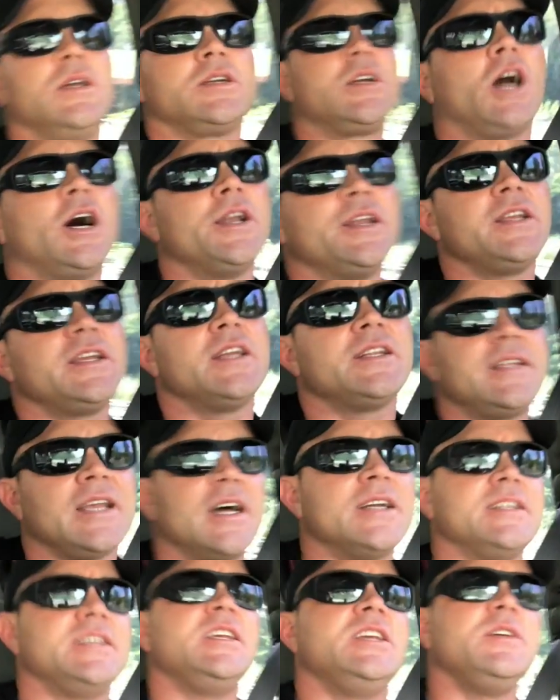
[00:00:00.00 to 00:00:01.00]
Cutting it
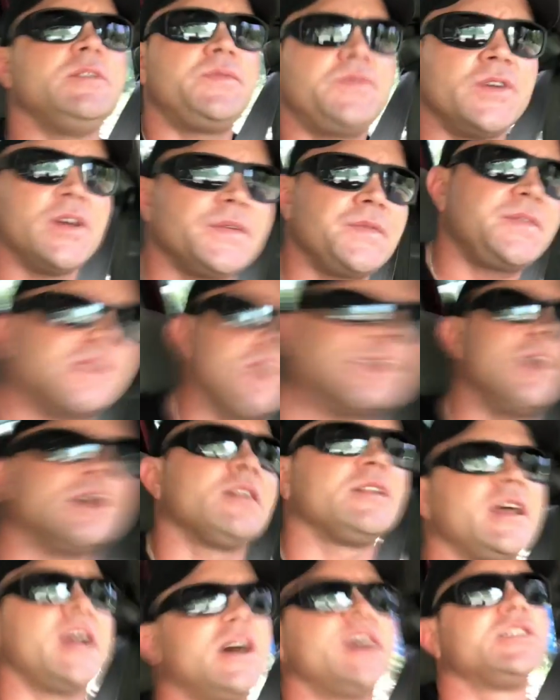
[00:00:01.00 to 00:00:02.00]
down to E50
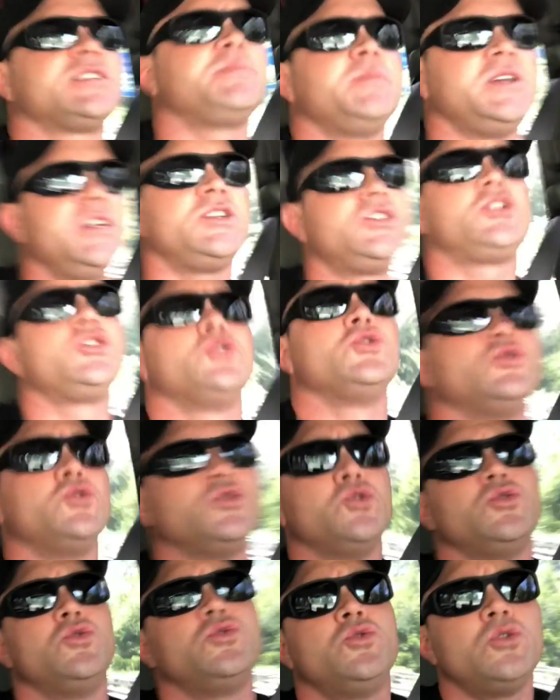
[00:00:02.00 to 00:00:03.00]
allows me
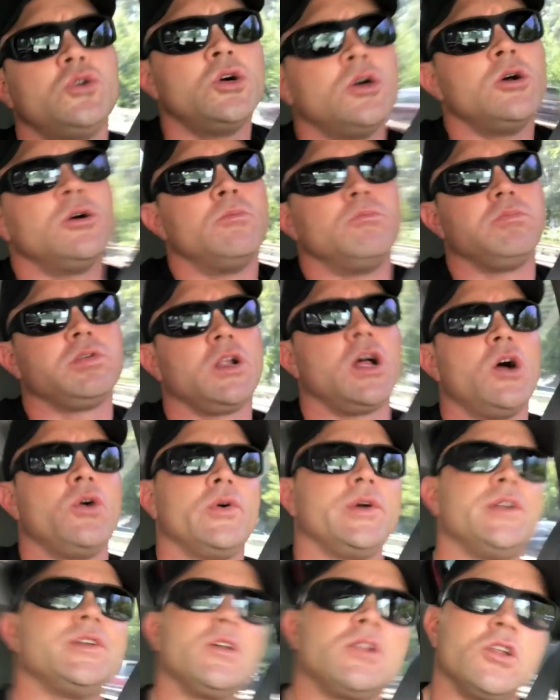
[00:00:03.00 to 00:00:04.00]
to
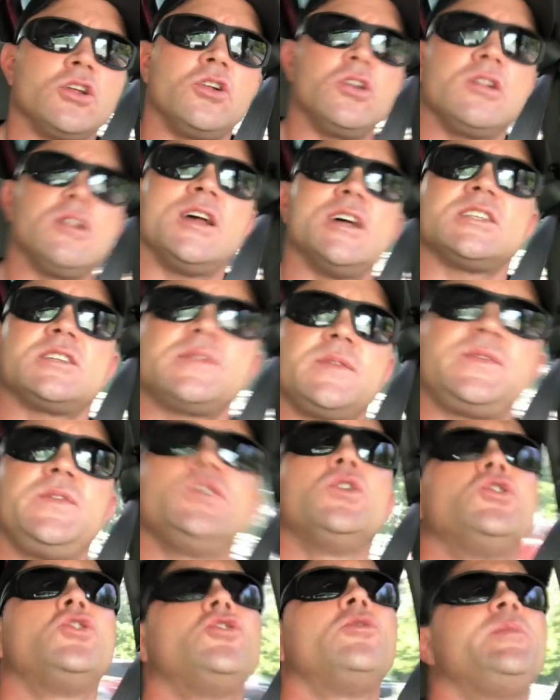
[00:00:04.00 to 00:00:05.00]
blow in a little less
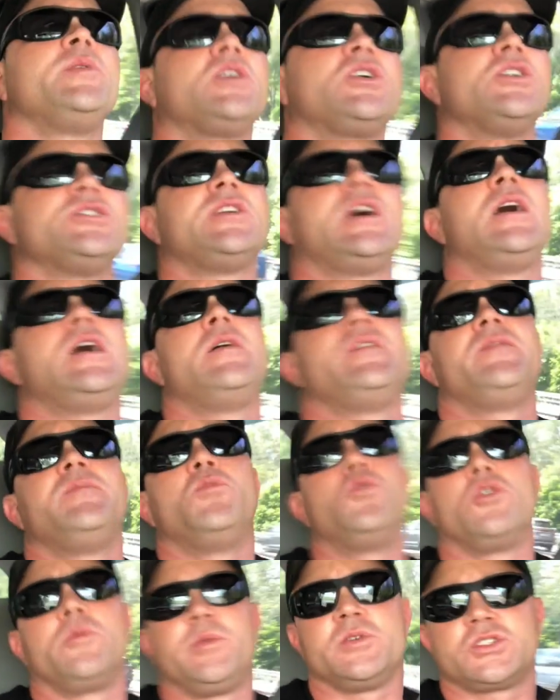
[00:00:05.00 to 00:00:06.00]
fuel because I have
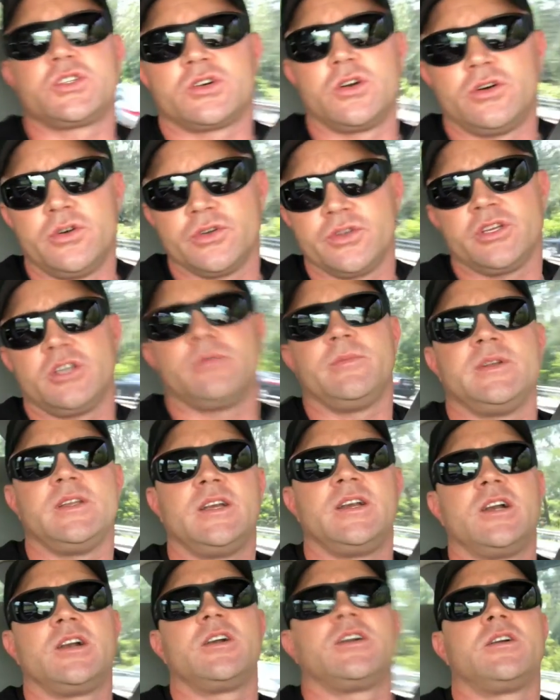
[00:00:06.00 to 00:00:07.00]
more petroleum in
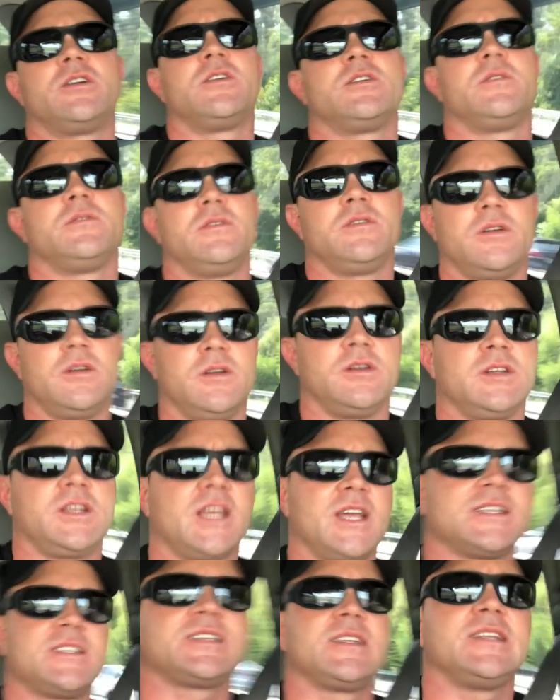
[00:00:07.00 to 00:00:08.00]
there,
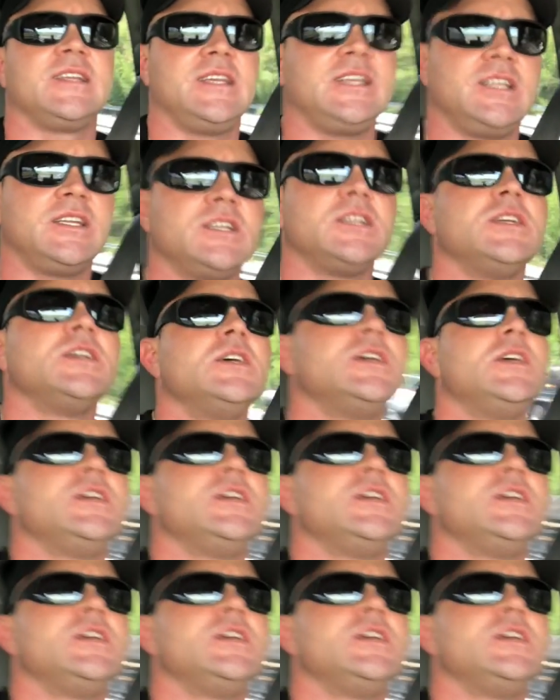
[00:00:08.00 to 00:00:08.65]
gasoline